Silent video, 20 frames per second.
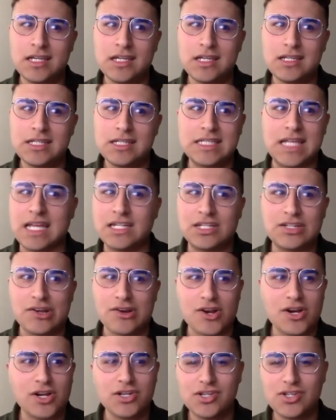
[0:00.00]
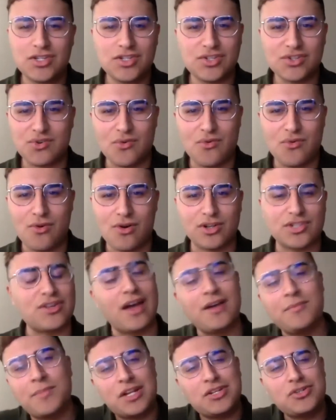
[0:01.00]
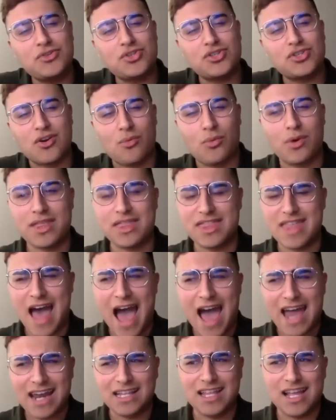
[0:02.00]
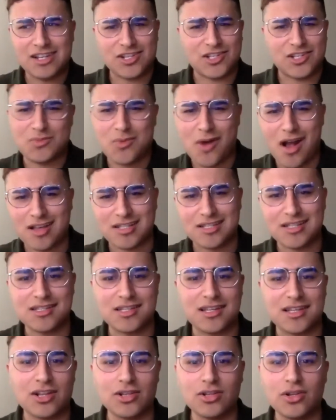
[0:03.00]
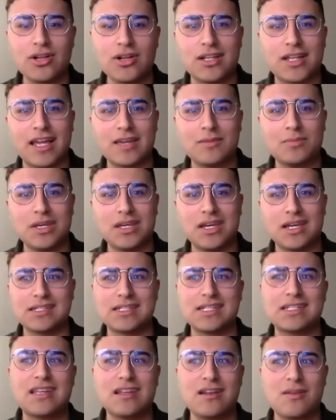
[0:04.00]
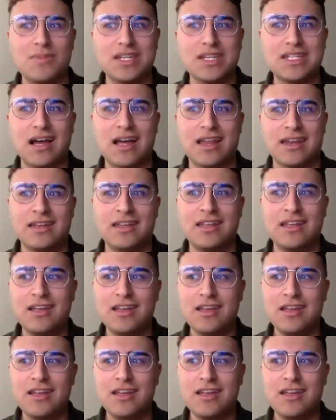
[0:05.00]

centers, so I'm not too sure what that elections process is going to look like, because it's going to be done